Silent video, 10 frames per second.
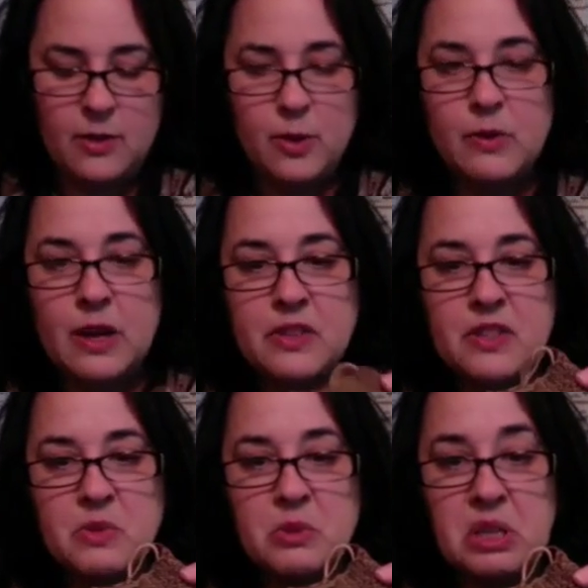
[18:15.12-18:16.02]
We've got
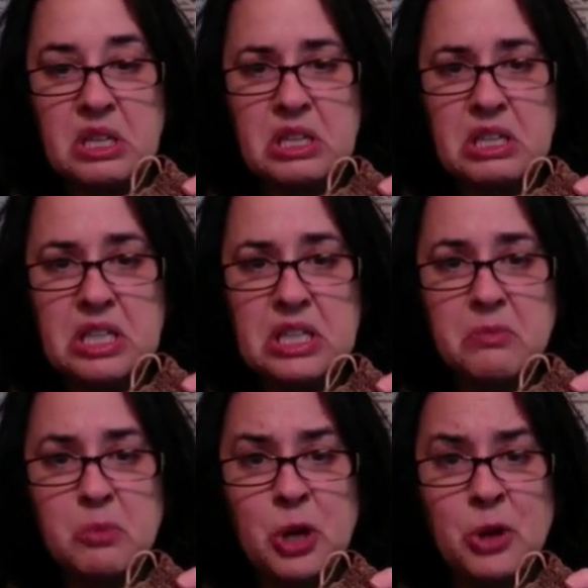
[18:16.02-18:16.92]
this really ugly
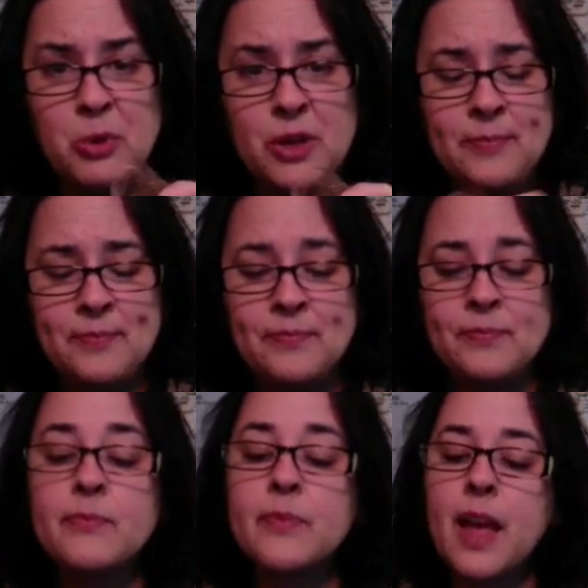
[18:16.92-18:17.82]
brown one,
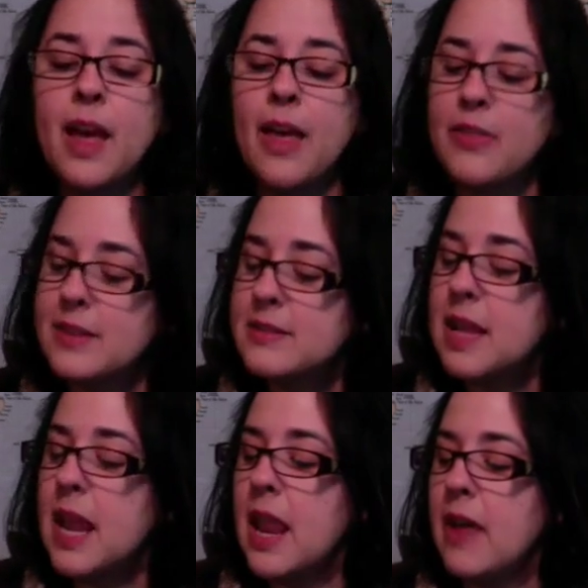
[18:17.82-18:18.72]
and this
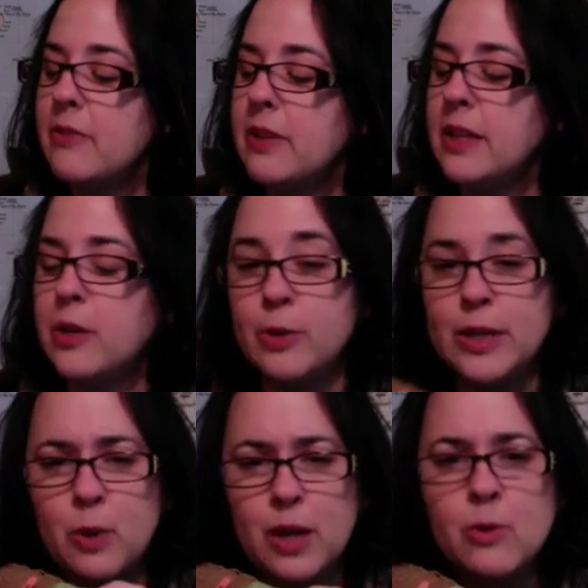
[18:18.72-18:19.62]
lovely
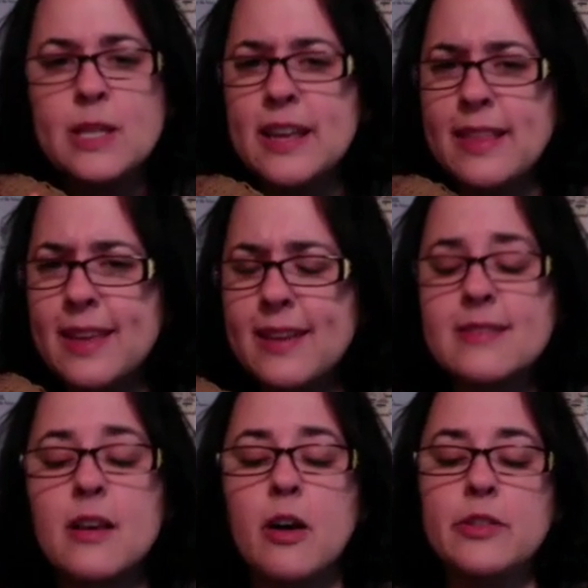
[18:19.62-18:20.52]
green one, which I think is
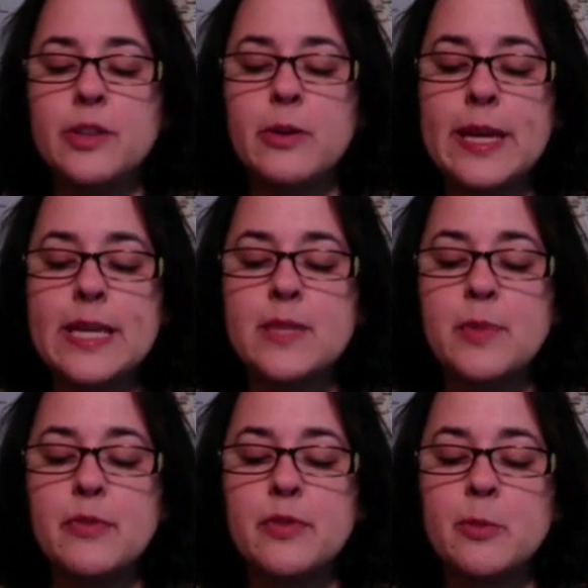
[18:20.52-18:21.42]
also
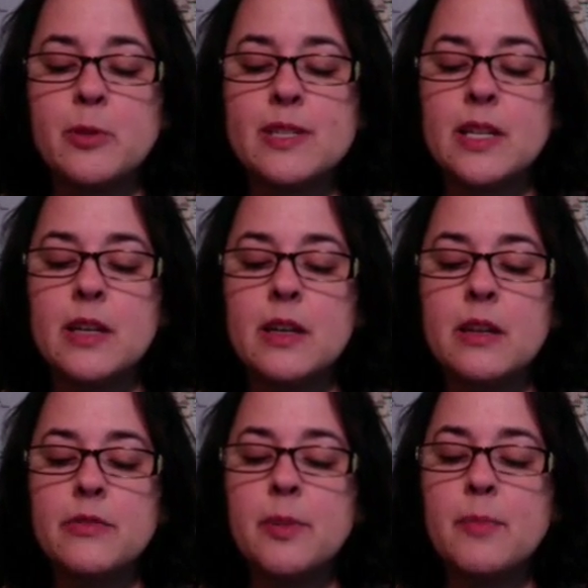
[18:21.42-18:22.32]
handspun from Christina,
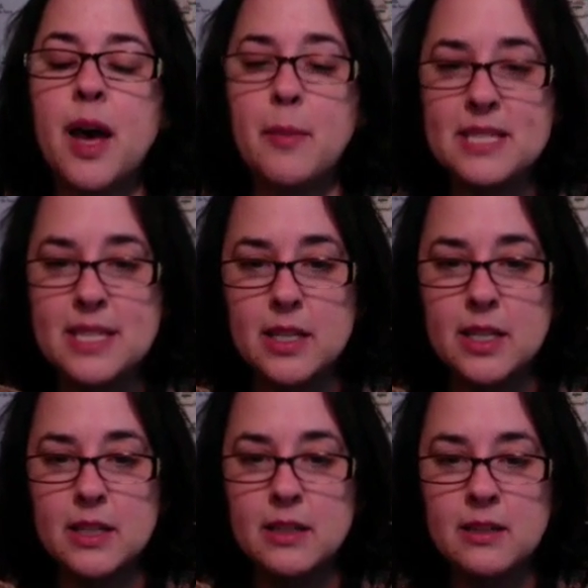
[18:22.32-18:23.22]
if I'm not
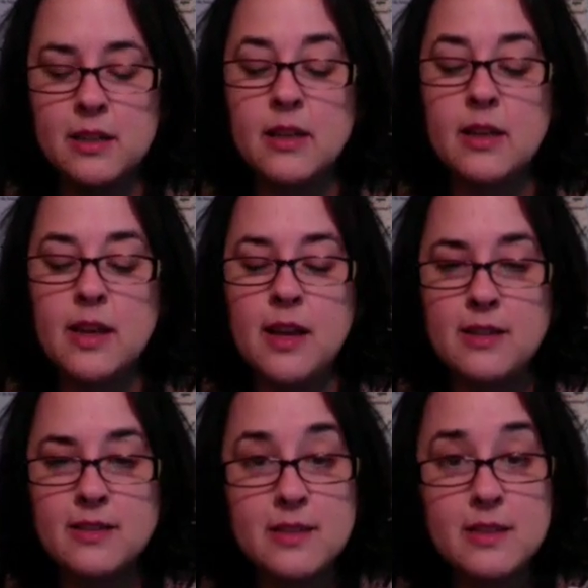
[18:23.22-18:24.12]
mistaken.
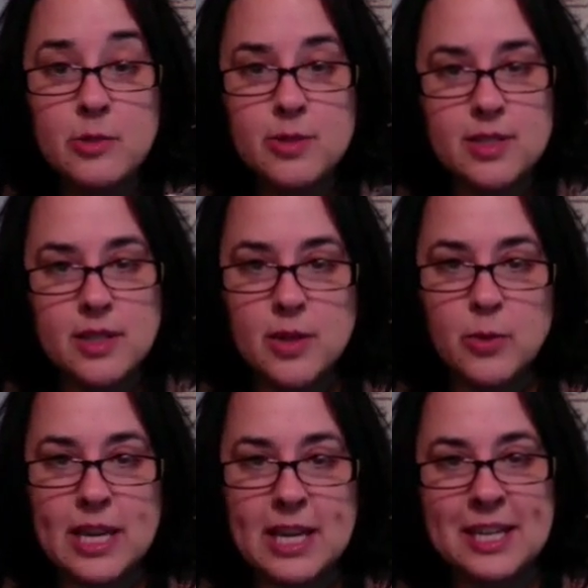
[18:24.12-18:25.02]
This is the Christina
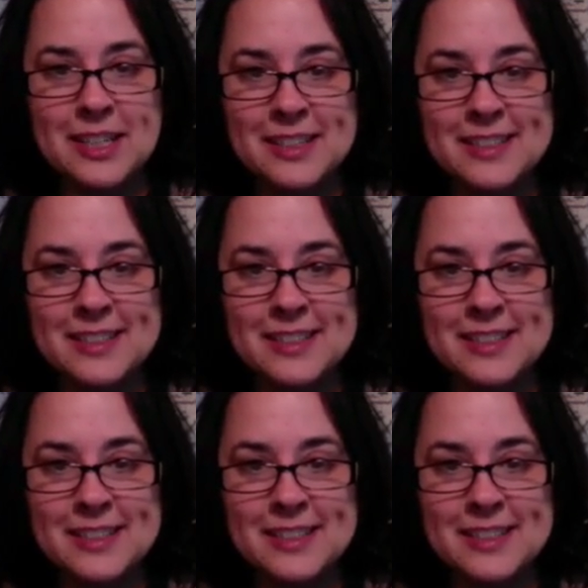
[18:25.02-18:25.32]
week.